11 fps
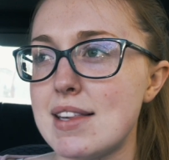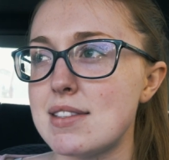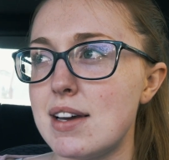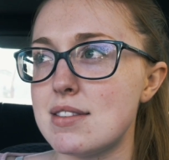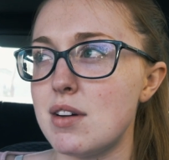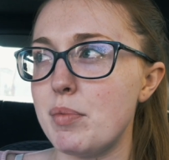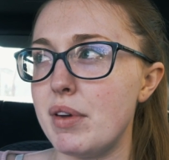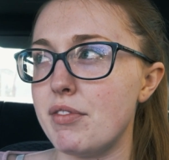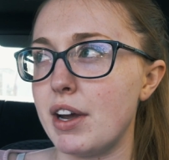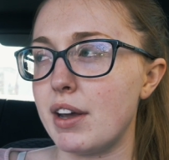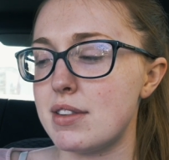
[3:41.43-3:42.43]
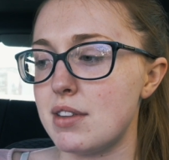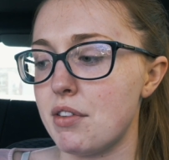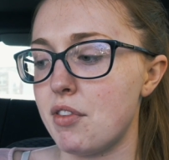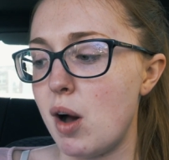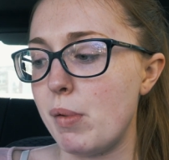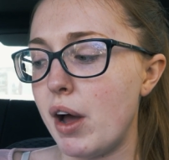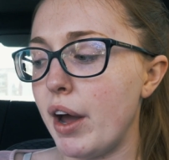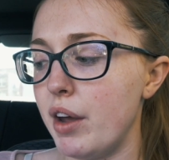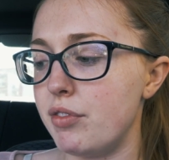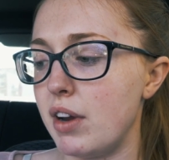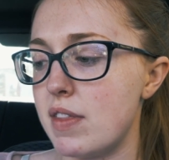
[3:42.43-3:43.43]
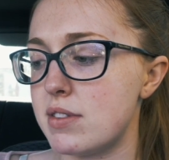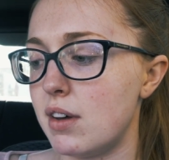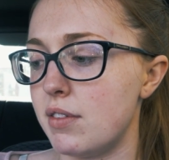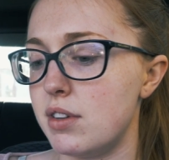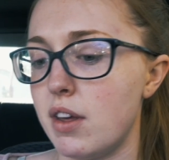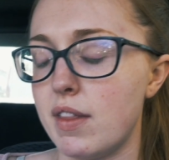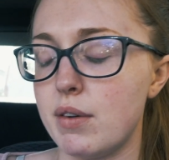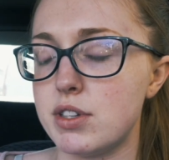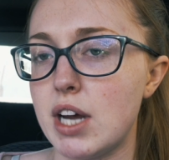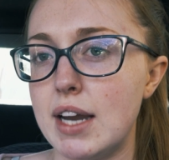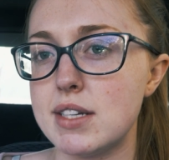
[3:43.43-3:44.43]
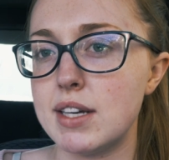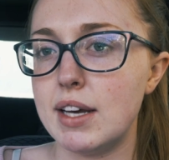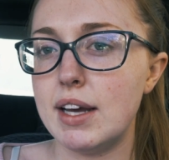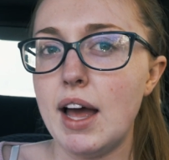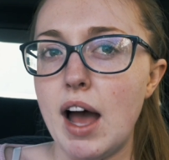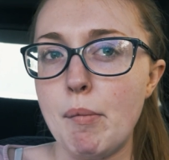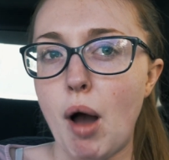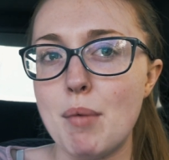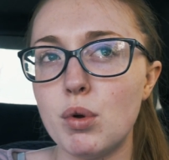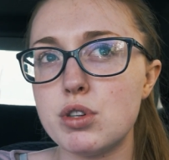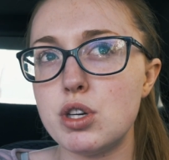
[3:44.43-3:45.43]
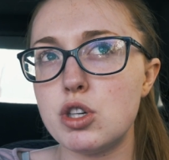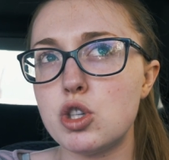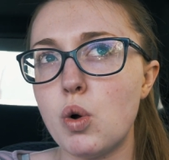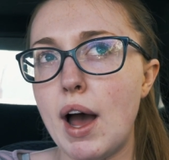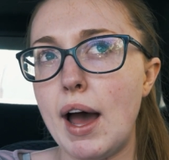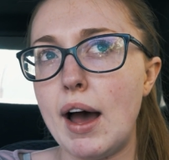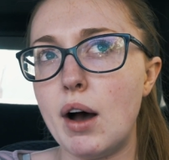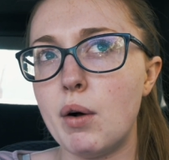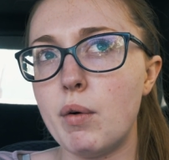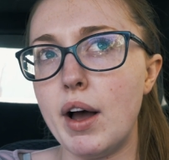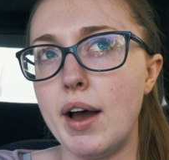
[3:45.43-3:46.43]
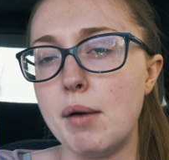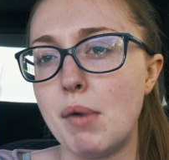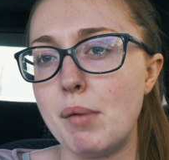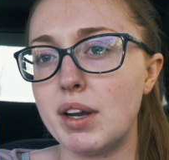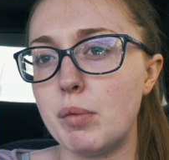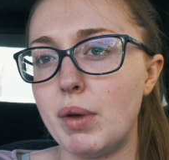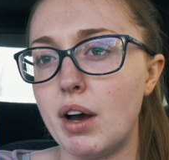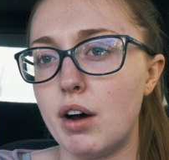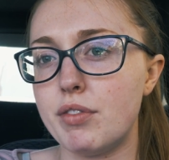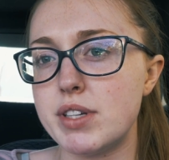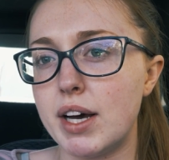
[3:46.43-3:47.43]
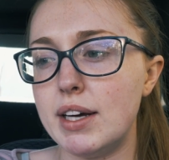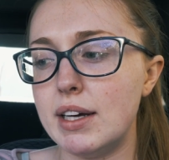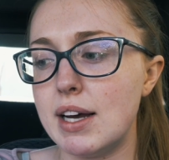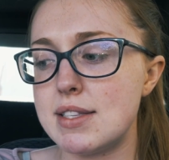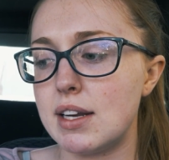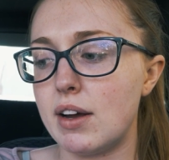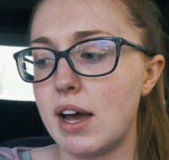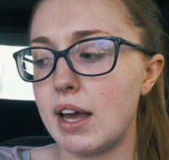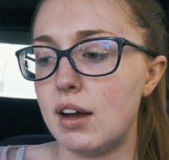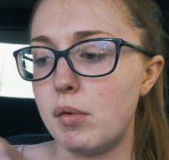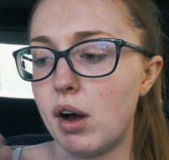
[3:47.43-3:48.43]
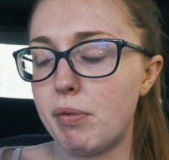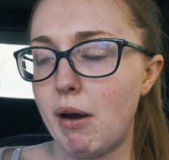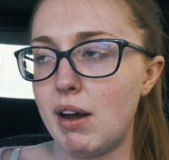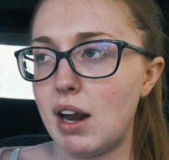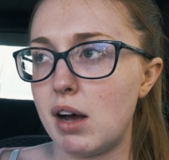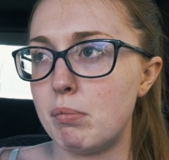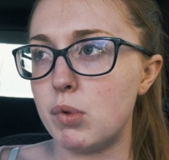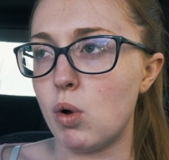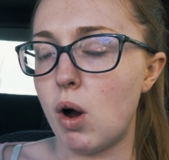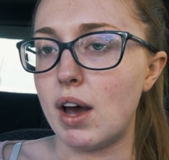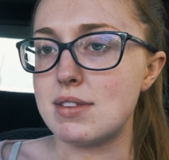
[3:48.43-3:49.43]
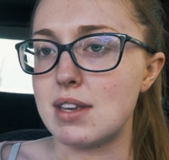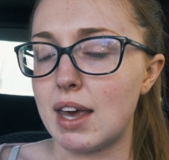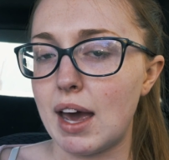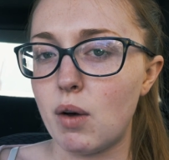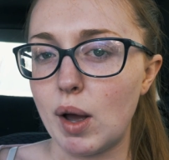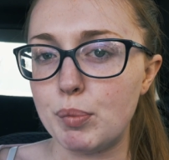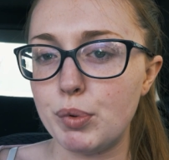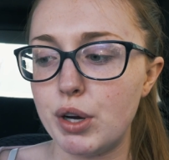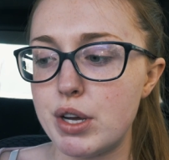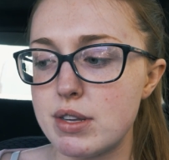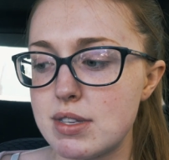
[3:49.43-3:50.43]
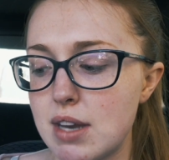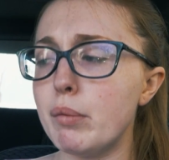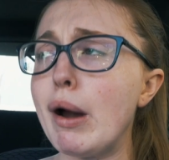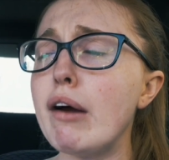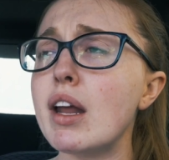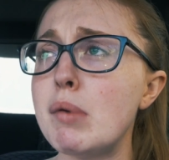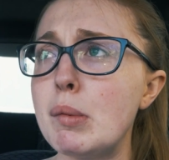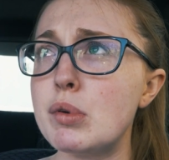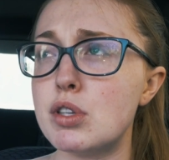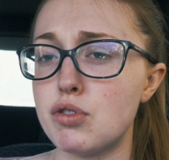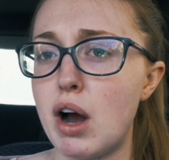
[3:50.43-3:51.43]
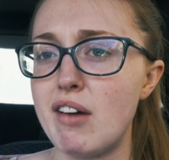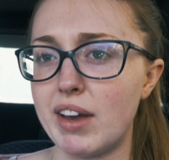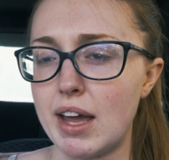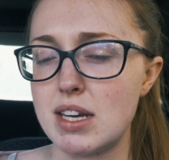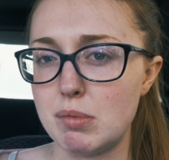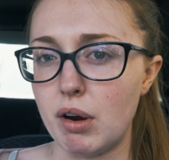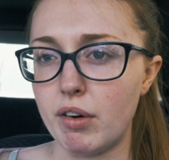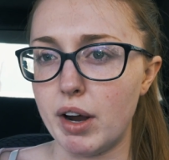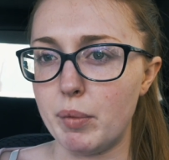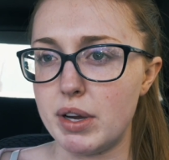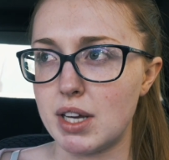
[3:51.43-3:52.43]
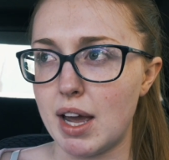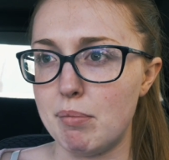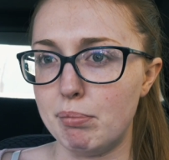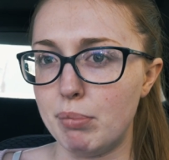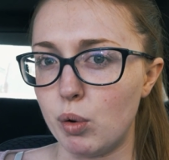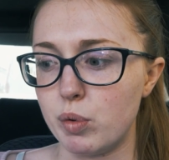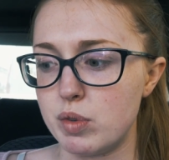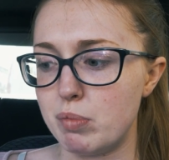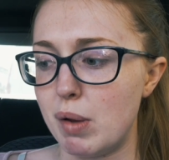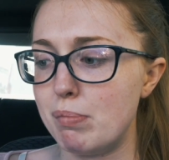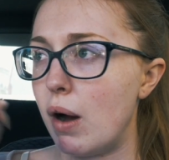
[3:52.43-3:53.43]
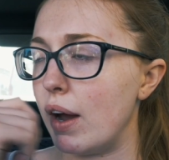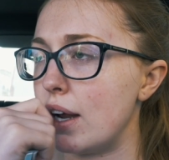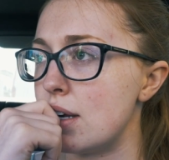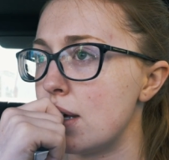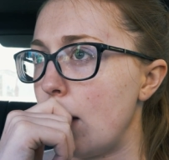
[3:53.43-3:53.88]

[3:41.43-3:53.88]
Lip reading: It's not been very good so far, but hopefully this afternoon that will change. I'm not too sure how I'm going to be after, as in like, apparently like your eyes can get quite bruised. Apparently I'm able to drive again tomorrow, which again boggles my mind.